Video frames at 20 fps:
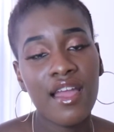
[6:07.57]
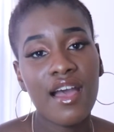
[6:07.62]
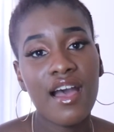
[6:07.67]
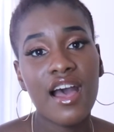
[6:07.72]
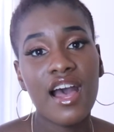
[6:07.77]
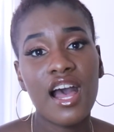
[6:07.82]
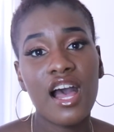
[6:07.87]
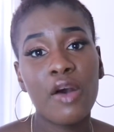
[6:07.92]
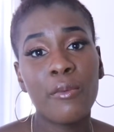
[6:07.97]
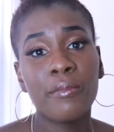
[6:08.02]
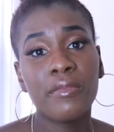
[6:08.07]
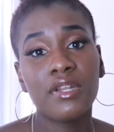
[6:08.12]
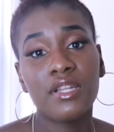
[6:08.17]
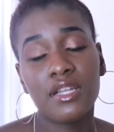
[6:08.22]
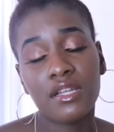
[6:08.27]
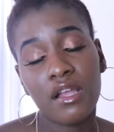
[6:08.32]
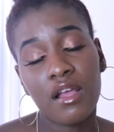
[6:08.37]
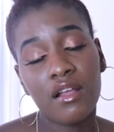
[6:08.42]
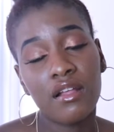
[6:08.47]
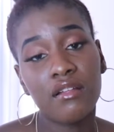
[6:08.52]

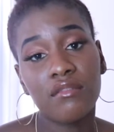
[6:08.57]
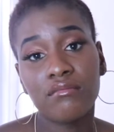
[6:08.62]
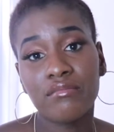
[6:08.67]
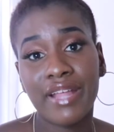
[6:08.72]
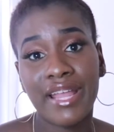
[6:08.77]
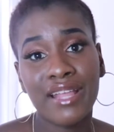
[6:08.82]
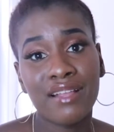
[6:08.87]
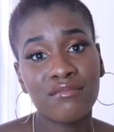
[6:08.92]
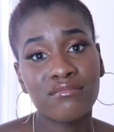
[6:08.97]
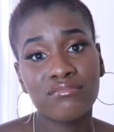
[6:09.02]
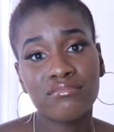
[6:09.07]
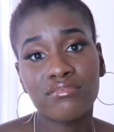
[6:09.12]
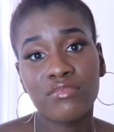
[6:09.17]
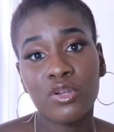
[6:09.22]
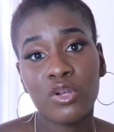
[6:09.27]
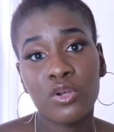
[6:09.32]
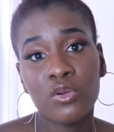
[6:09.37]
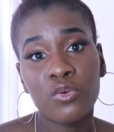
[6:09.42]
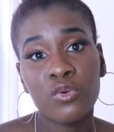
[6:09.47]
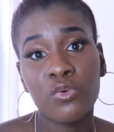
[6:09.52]
look on, like,
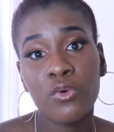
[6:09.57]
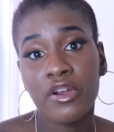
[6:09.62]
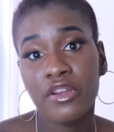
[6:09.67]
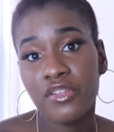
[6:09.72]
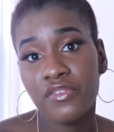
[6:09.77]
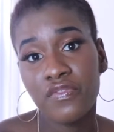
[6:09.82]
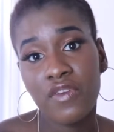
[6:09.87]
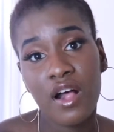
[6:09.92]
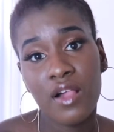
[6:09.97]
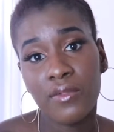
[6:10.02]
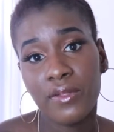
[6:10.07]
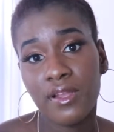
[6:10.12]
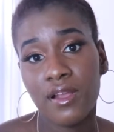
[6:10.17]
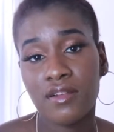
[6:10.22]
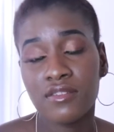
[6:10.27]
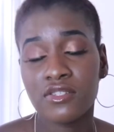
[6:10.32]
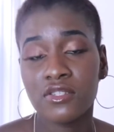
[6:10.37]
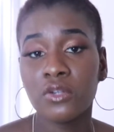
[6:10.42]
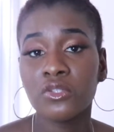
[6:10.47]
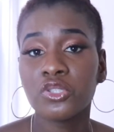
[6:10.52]
who are you following
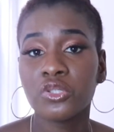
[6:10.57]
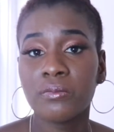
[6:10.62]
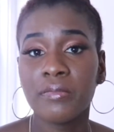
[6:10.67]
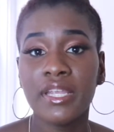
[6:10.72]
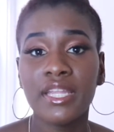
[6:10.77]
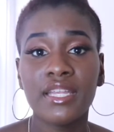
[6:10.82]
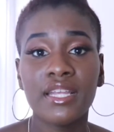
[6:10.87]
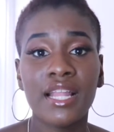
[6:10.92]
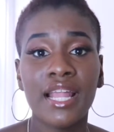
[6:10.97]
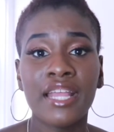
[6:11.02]
on social media?